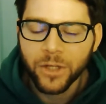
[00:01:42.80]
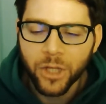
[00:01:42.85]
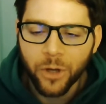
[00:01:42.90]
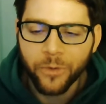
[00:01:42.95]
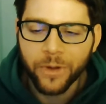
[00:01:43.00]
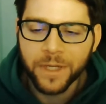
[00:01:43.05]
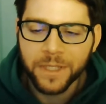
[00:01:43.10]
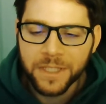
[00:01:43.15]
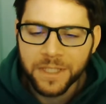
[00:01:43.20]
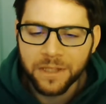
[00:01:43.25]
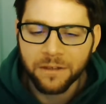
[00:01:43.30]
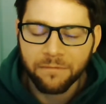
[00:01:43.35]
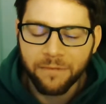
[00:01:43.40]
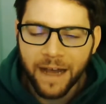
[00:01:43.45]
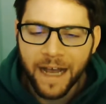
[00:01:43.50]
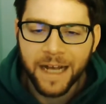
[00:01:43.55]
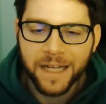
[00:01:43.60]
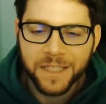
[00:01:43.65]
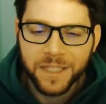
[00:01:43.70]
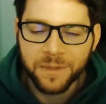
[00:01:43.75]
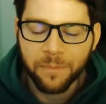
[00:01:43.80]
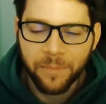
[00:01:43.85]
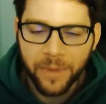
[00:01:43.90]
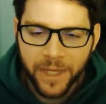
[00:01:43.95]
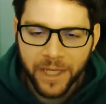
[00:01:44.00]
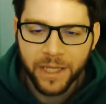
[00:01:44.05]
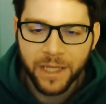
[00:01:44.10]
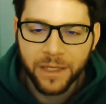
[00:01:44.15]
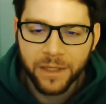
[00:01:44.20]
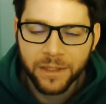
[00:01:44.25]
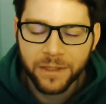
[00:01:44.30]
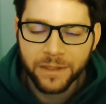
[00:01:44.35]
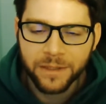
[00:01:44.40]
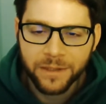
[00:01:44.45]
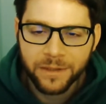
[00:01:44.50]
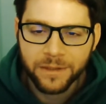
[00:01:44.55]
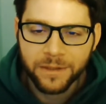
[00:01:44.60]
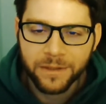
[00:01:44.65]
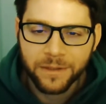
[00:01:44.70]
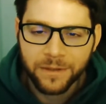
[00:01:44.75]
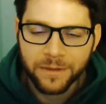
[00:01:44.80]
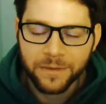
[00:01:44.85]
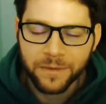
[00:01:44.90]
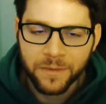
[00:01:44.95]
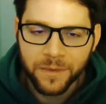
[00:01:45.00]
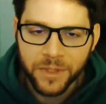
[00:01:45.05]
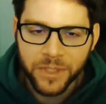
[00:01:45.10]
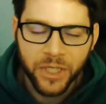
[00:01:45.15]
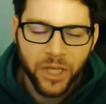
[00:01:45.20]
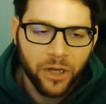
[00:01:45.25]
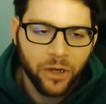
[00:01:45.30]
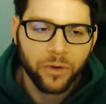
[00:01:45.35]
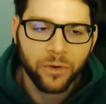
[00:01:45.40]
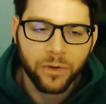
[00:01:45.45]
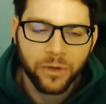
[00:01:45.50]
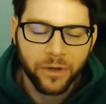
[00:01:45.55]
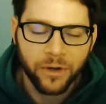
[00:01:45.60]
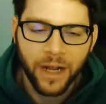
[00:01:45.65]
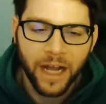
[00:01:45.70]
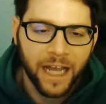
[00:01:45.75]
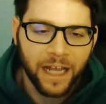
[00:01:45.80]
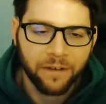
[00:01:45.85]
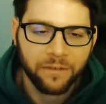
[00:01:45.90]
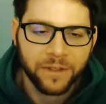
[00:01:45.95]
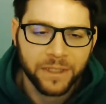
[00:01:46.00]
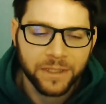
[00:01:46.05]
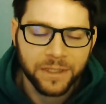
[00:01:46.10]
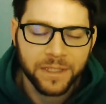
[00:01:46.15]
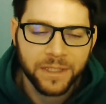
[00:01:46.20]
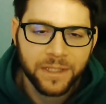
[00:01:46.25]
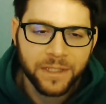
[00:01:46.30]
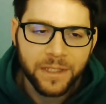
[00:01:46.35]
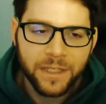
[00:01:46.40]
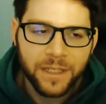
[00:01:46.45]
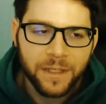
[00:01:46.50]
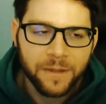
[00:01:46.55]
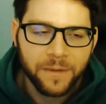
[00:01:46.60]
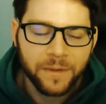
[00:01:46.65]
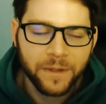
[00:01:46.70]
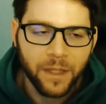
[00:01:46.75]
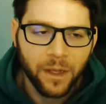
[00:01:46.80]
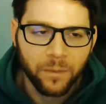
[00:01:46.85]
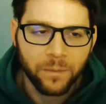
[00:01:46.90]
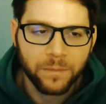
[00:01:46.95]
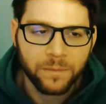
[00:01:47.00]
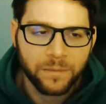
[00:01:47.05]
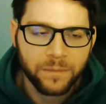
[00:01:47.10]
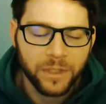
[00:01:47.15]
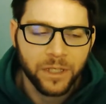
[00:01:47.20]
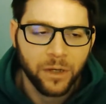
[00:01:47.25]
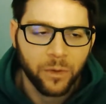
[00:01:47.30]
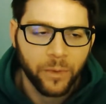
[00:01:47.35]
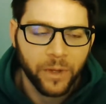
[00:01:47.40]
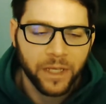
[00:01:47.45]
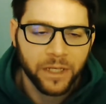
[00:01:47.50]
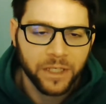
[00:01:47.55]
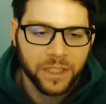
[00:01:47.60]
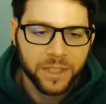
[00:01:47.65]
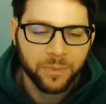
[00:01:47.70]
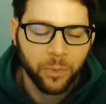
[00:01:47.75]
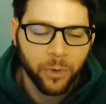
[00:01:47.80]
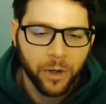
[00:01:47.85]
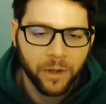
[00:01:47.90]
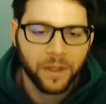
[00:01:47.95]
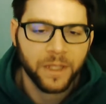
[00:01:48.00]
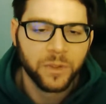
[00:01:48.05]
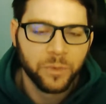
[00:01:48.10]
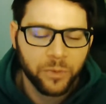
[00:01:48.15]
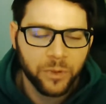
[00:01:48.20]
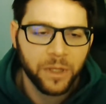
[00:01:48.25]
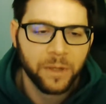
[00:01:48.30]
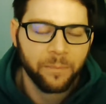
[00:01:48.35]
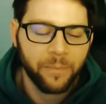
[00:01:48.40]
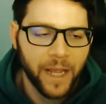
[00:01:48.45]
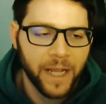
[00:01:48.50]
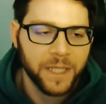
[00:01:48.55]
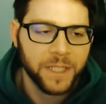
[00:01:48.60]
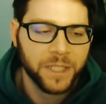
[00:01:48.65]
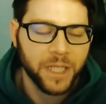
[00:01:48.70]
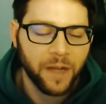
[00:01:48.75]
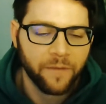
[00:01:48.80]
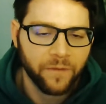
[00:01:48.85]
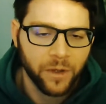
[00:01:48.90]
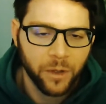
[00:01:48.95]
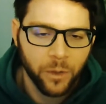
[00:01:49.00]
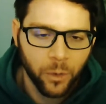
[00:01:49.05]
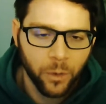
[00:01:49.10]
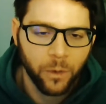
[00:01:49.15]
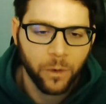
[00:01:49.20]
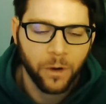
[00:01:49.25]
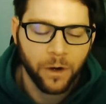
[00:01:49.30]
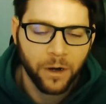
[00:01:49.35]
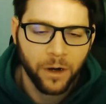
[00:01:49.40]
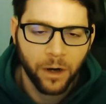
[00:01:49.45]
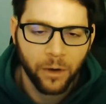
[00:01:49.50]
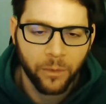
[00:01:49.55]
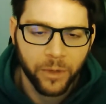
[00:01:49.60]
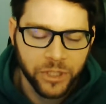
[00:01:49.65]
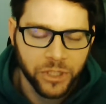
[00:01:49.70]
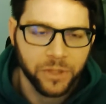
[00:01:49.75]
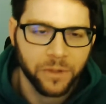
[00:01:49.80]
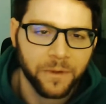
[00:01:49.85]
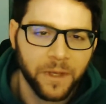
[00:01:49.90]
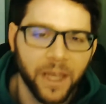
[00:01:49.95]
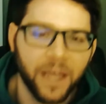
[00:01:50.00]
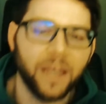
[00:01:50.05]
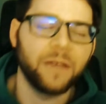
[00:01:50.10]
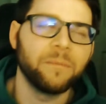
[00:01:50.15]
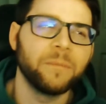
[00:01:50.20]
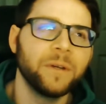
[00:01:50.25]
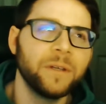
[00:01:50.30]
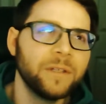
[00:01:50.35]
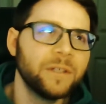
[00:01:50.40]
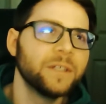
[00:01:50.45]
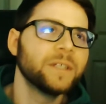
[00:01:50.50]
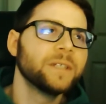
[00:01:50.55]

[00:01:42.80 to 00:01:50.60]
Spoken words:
going to the last big zone or island that we can explore that's really based off the core original game.